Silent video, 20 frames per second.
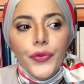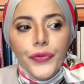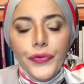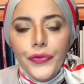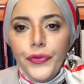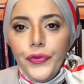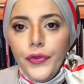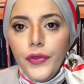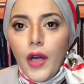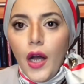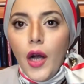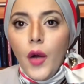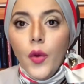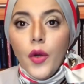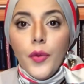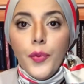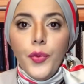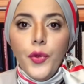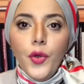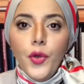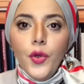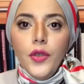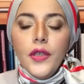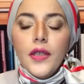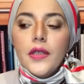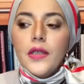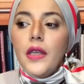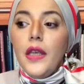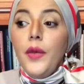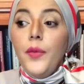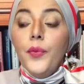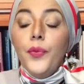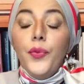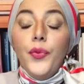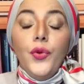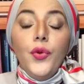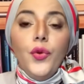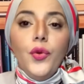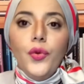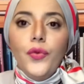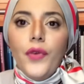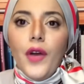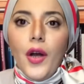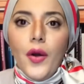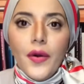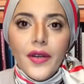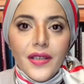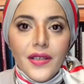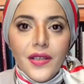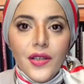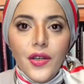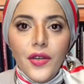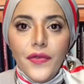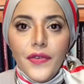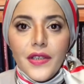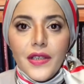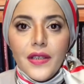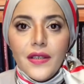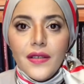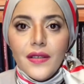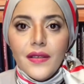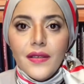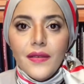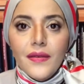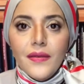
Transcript: our products, improve our services, of